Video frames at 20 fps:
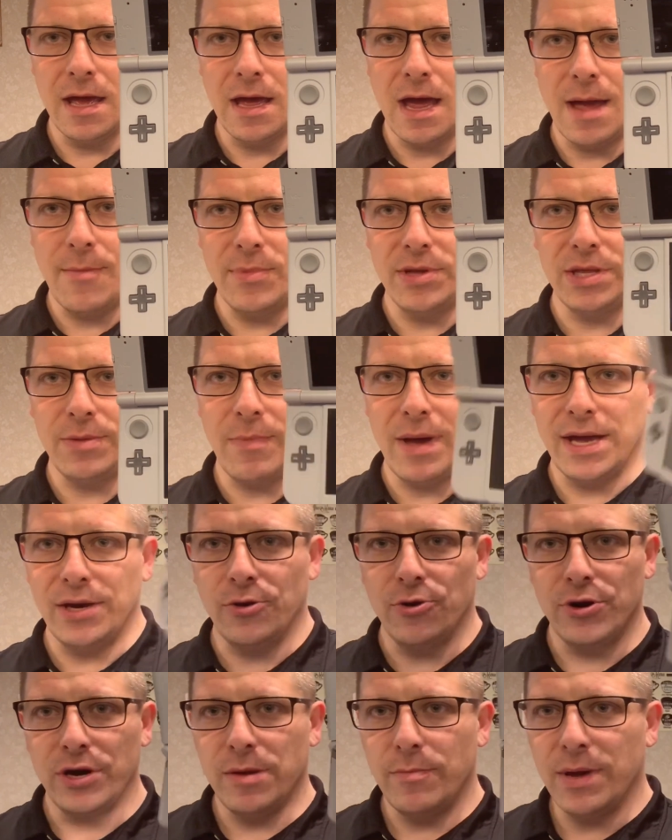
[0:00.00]
I'm in the
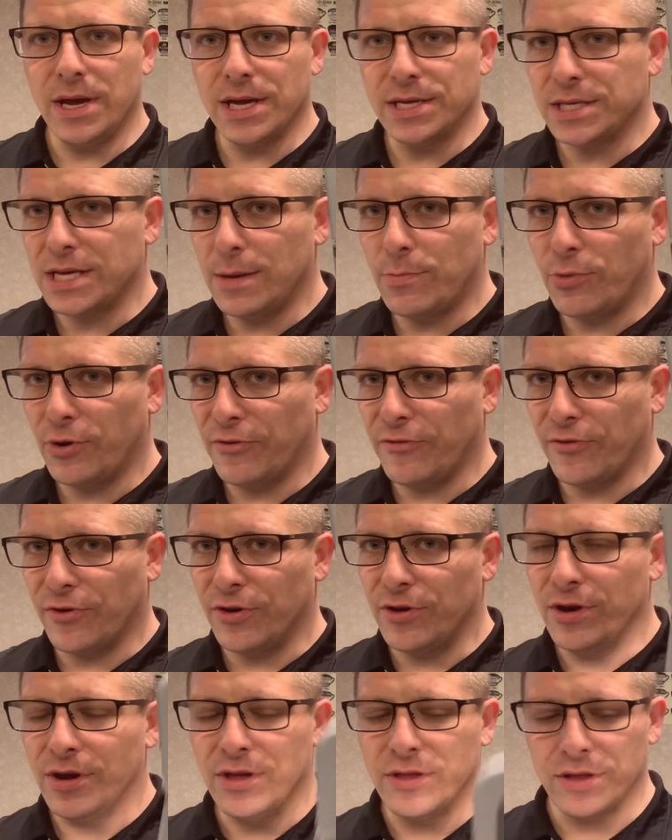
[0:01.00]
minority because I
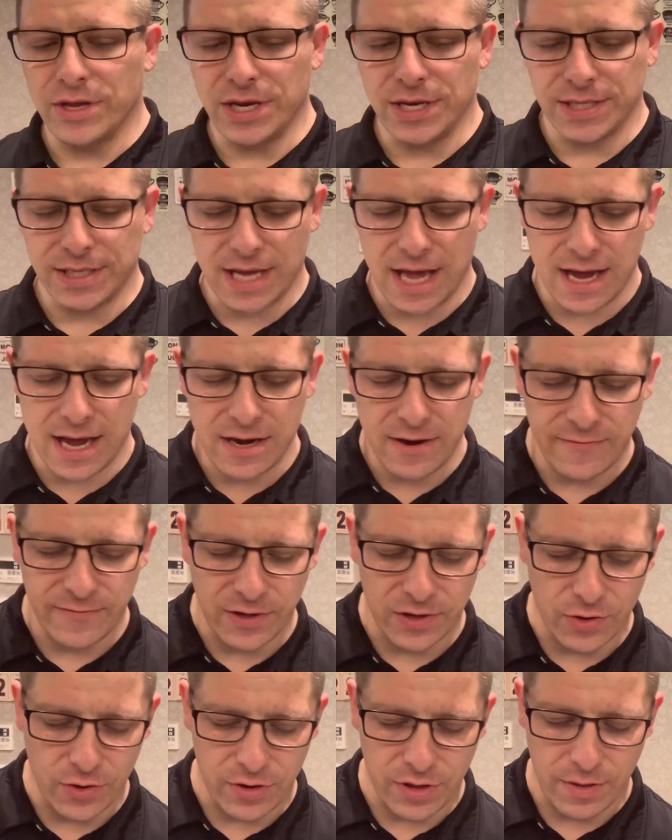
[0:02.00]
prefer the design of the
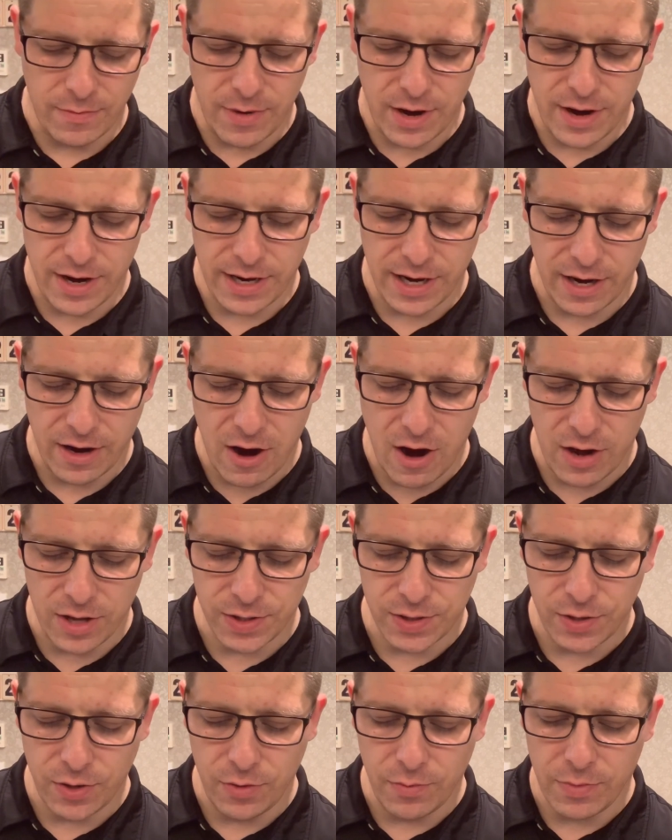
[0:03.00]
North American
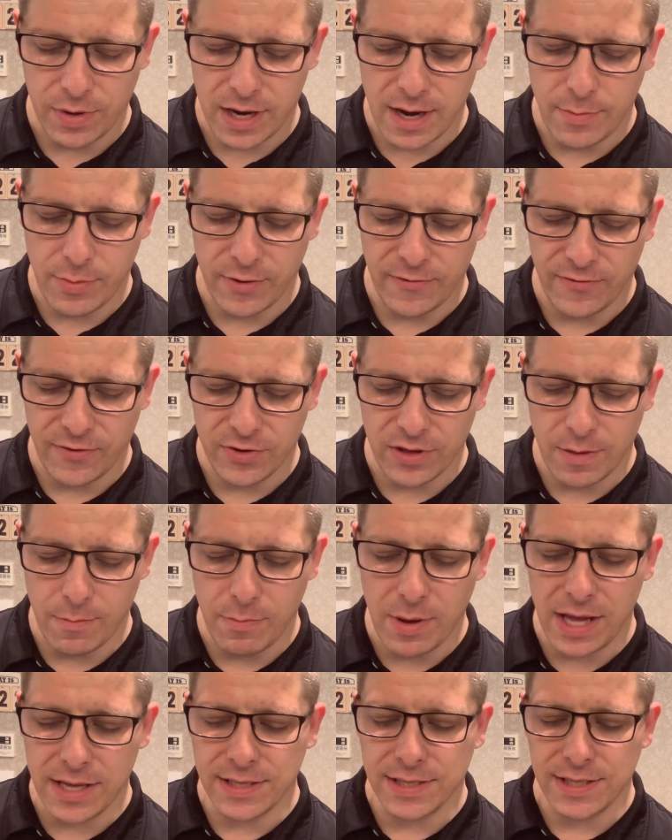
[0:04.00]
console, but I prefer the
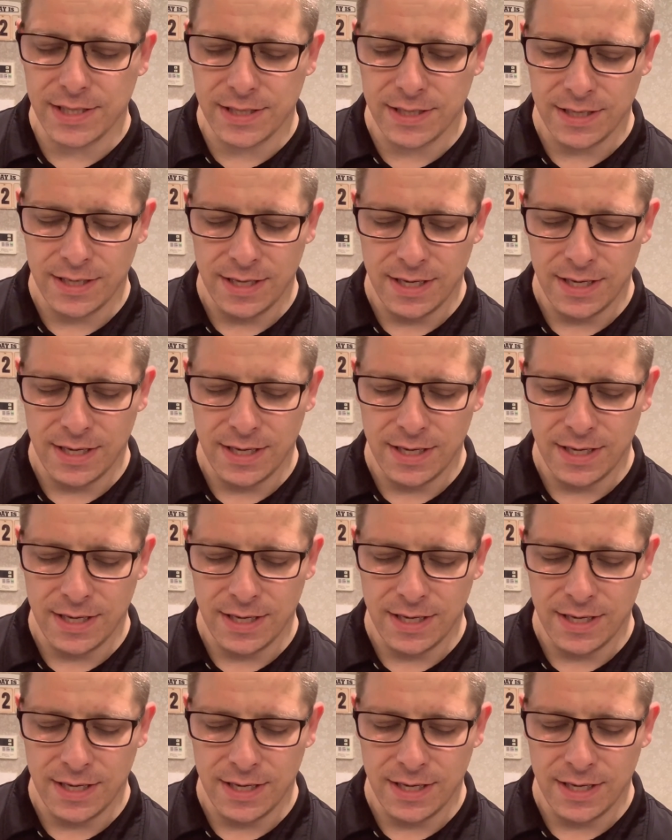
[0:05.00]
buttons